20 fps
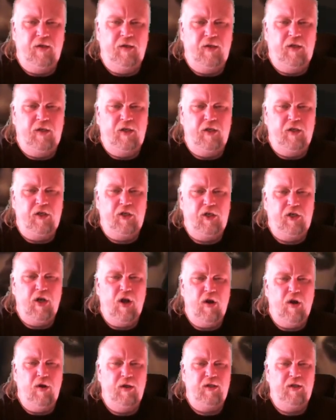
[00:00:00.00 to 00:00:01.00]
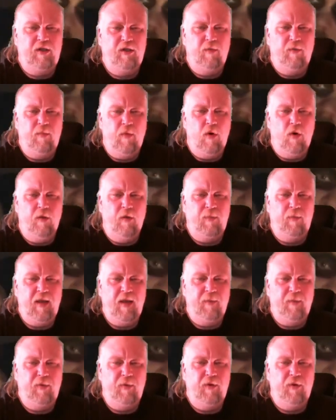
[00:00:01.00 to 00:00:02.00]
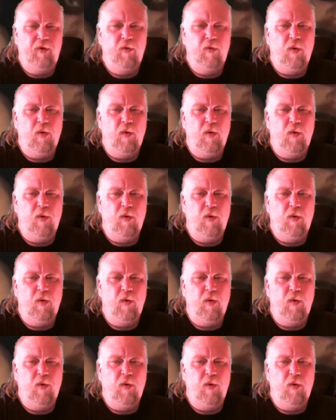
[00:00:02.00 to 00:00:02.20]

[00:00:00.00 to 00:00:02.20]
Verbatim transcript: to show it to more people who